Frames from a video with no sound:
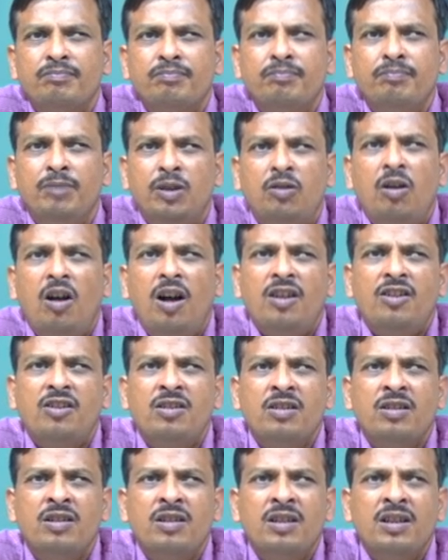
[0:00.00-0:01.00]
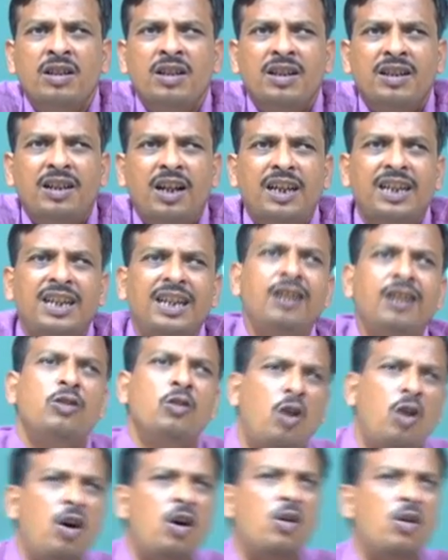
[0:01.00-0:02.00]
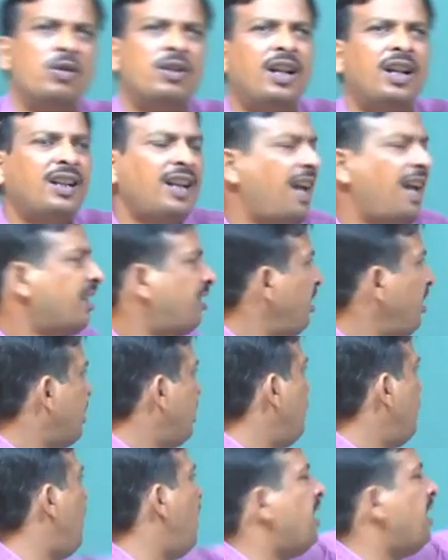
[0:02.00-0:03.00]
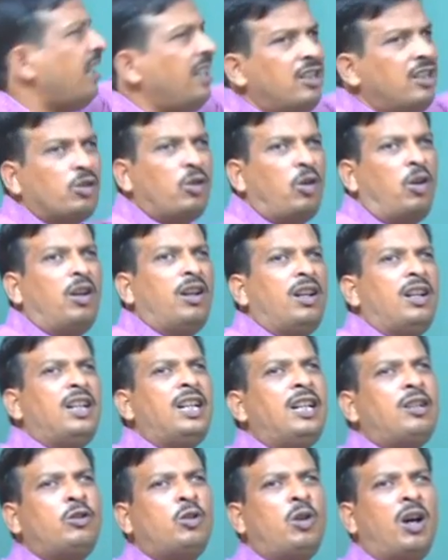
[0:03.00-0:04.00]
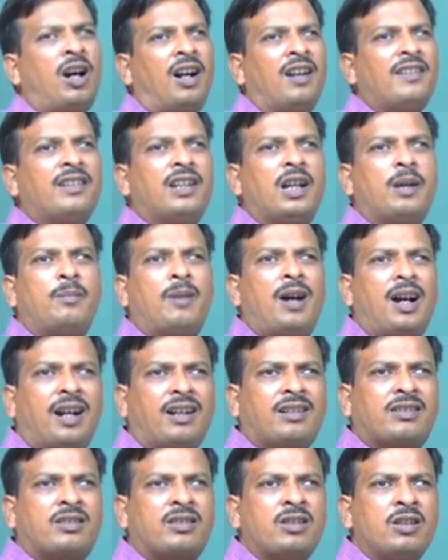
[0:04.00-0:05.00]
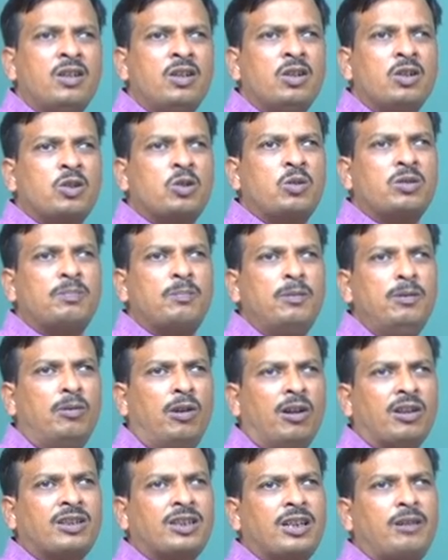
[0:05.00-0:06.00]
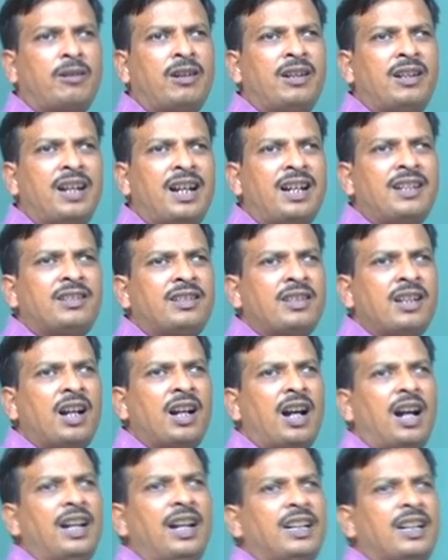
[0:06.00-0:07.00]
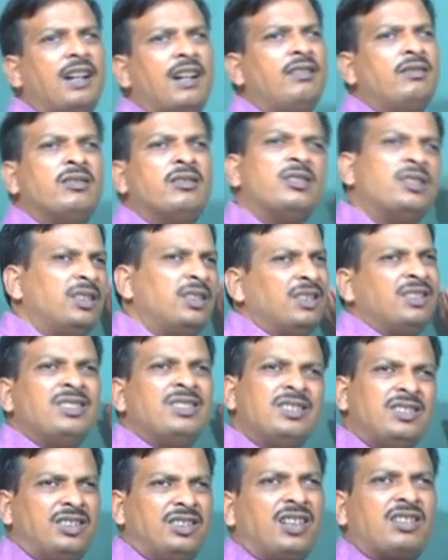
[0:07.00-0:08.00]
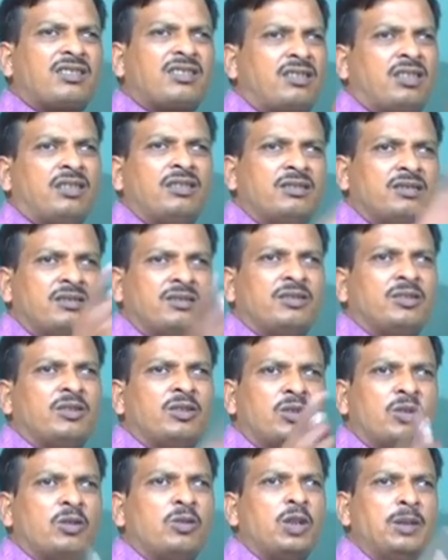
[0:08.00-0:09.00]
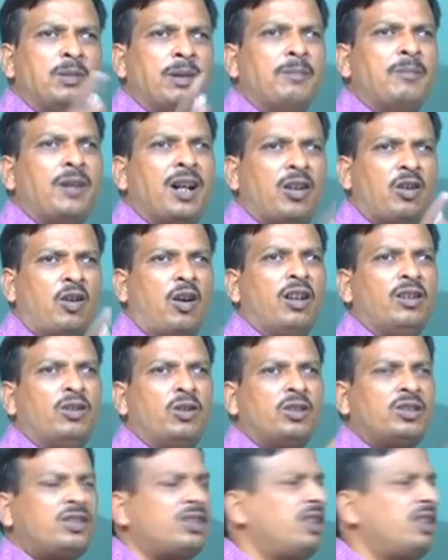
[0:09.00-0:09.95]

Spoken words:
Because he know that assessment is only to earn the marks. So, because 7 days I can just remember all those